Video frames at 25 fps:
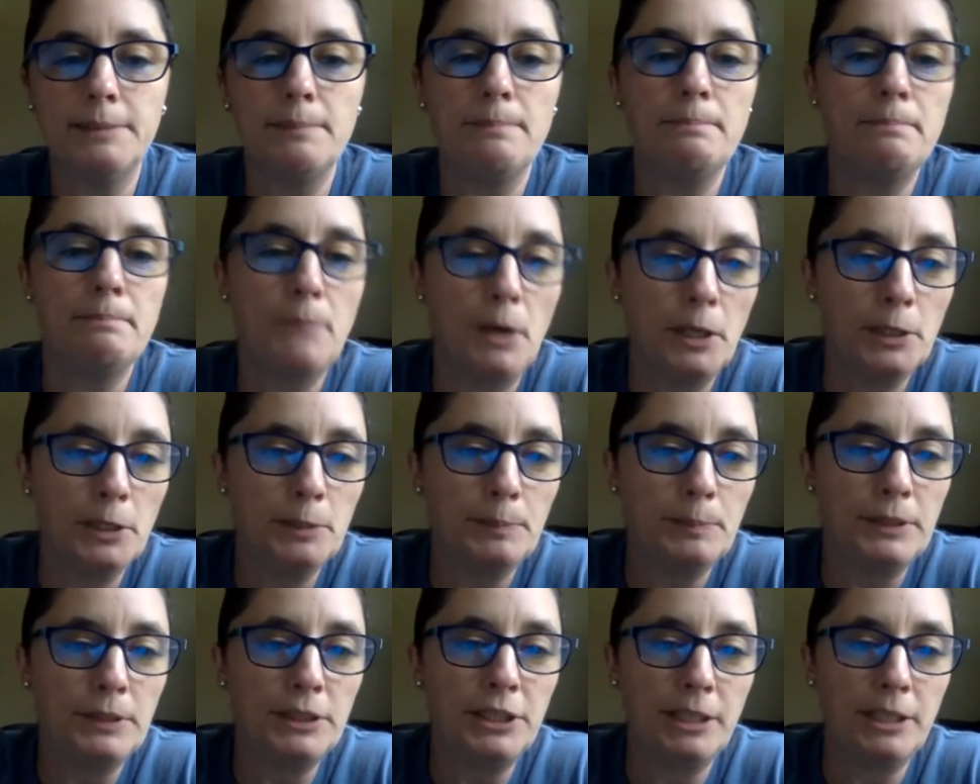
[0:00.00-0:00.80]

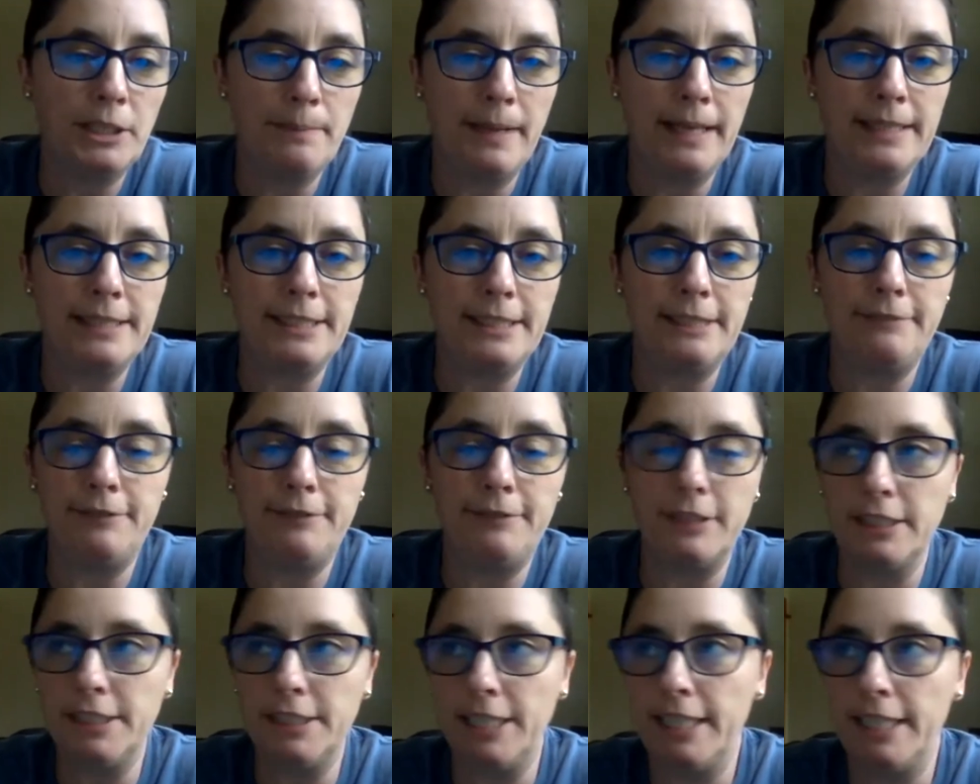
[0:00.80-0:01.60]
multiple chimpanzee
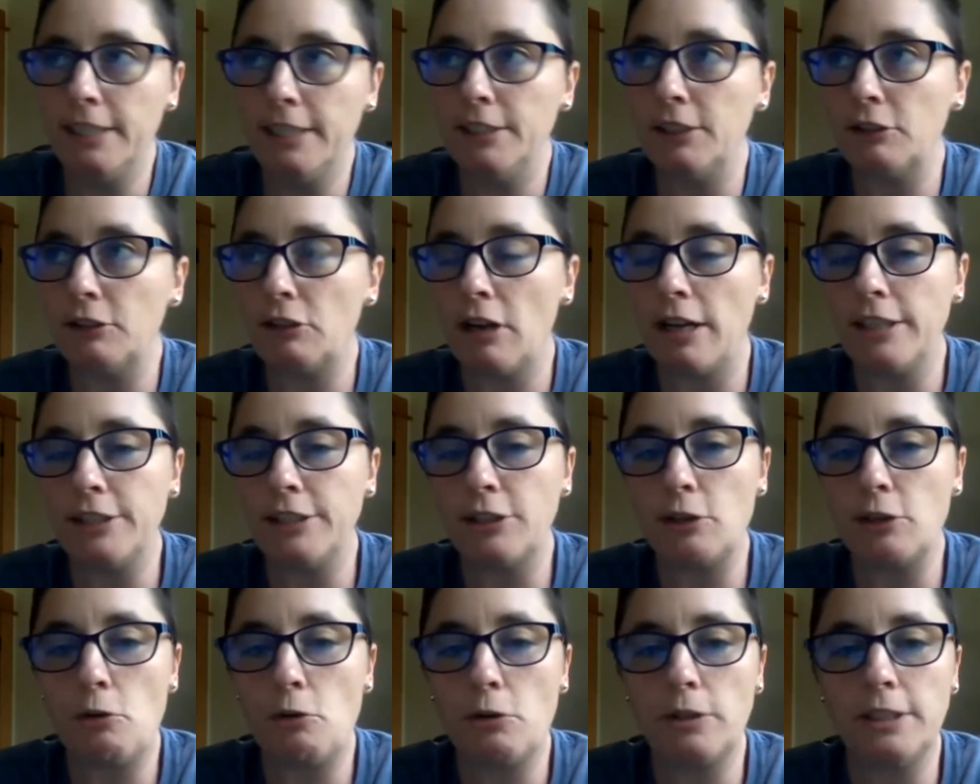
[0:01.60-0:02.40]
field sites across the
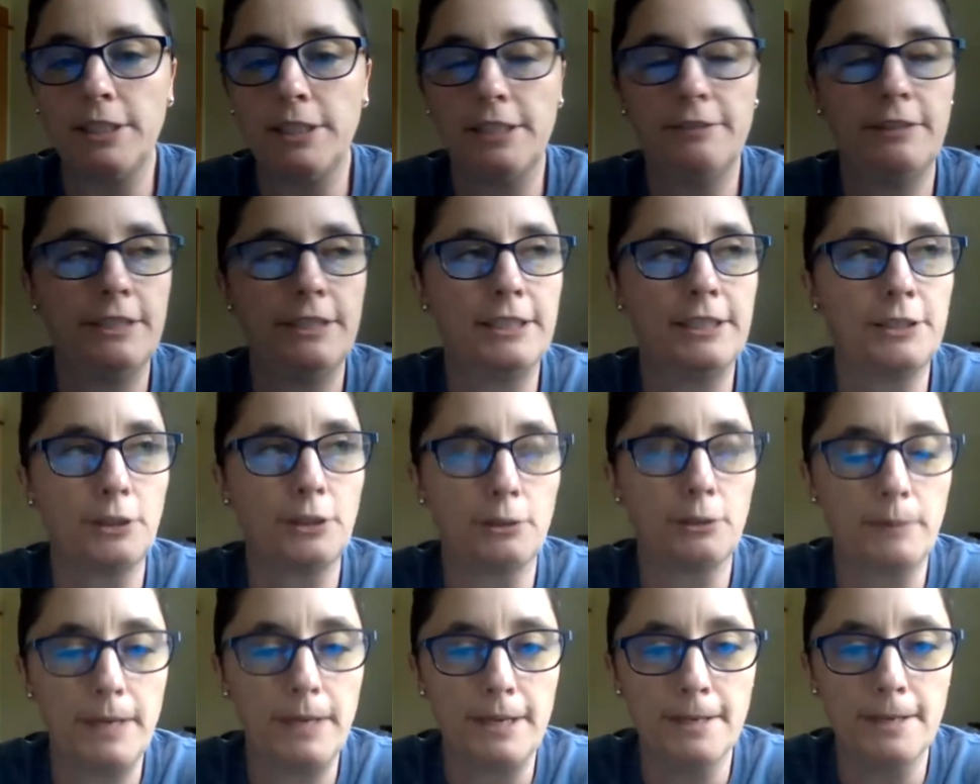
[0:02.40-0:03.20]
course of his
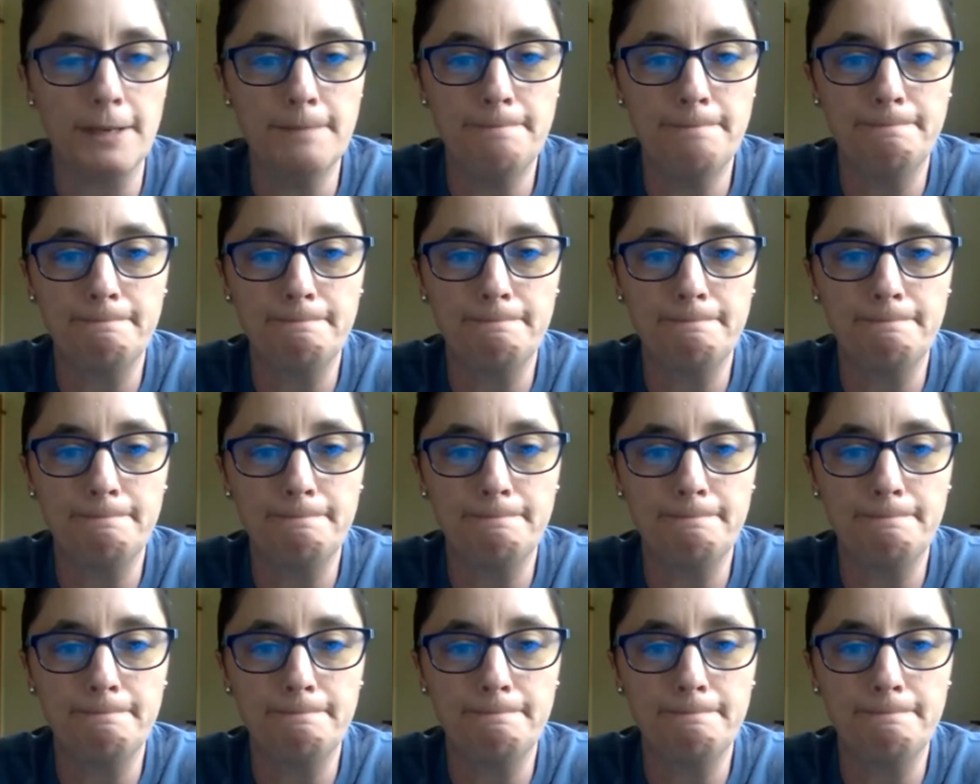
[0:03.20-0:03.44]
career,